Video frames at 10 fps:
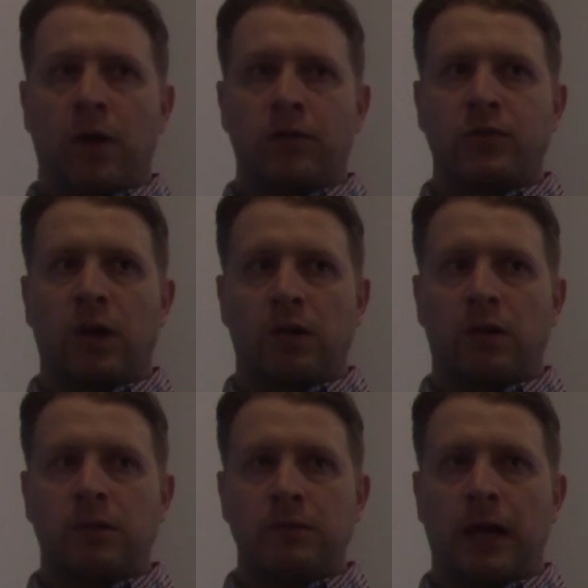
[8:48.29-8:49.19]
there's
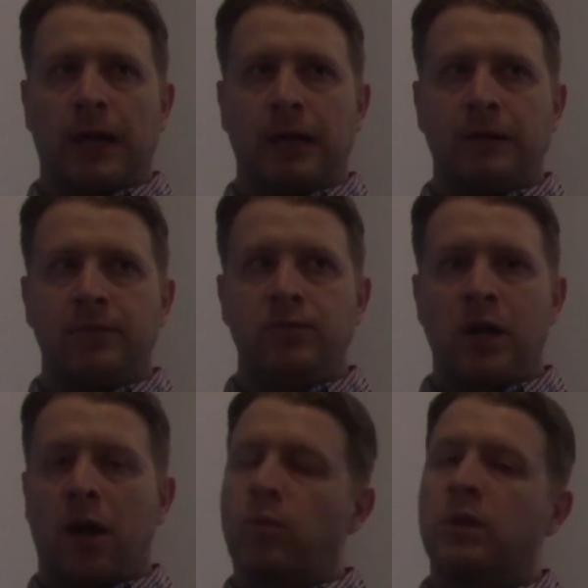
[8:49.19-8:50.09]

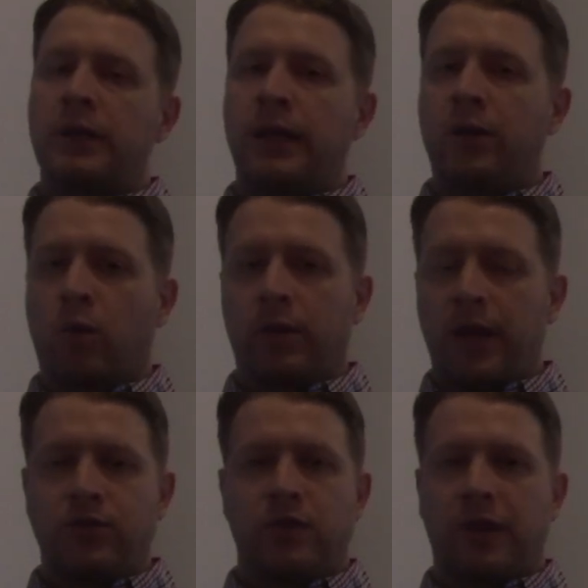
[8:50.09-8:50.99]
not really any
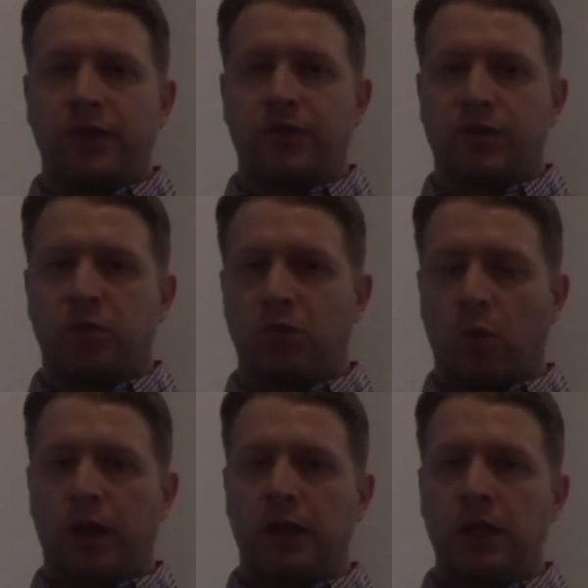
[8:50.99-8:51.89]
coordination that exists
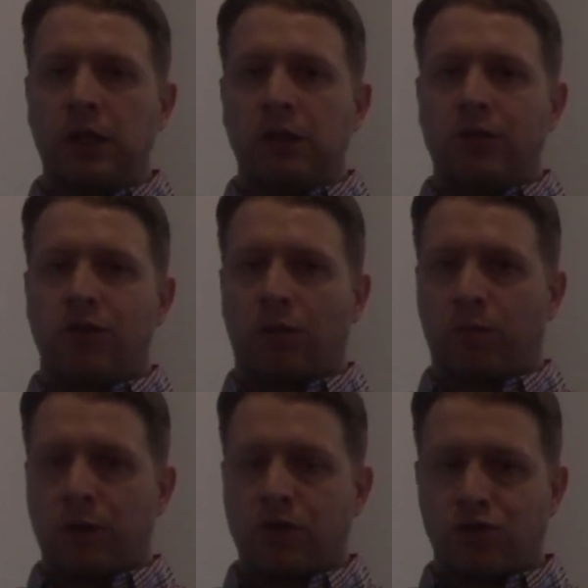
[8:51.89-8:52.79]
between
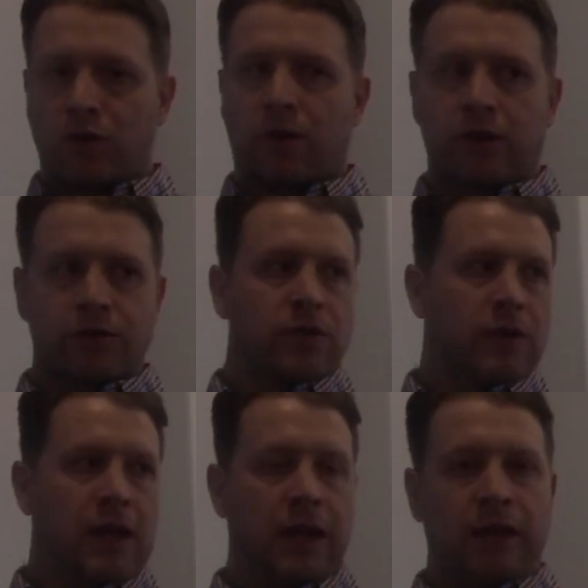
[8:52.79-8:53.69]
your insurers
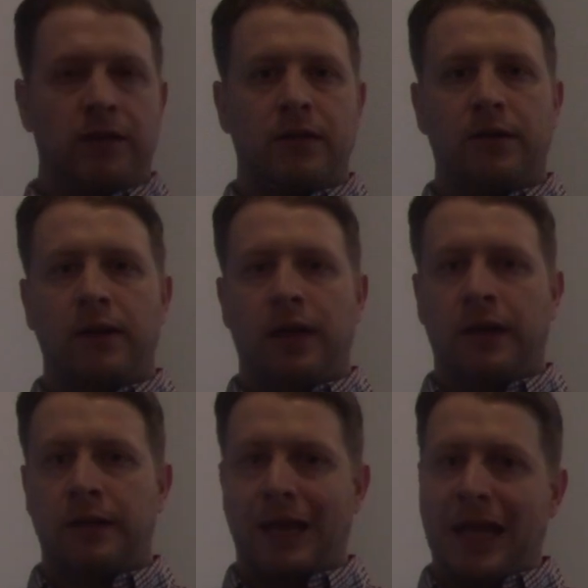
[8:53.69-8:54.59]
and
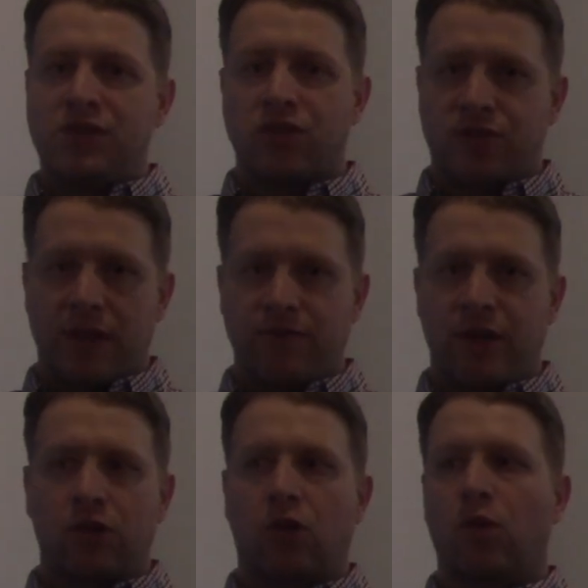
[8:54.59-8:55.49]
an
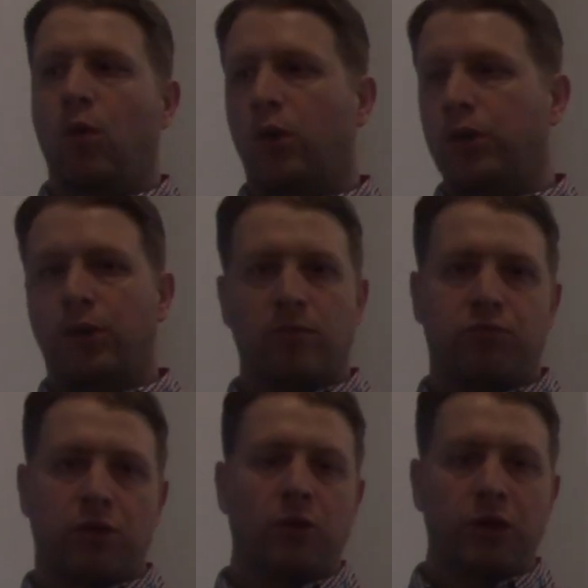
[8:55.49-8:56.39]
HSA vendor or your
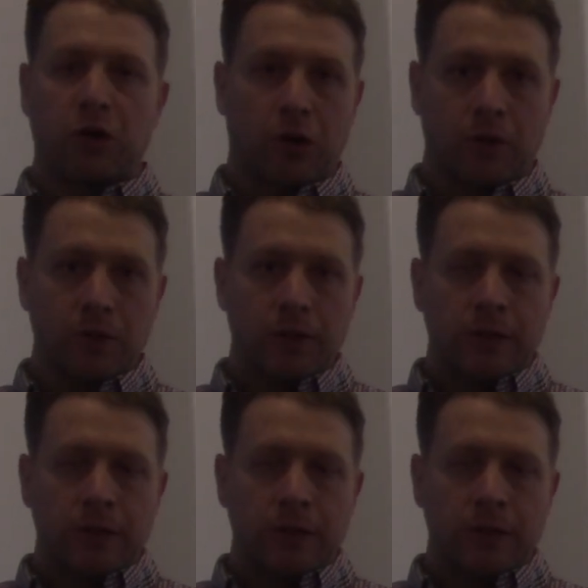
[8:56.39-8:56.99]
employer.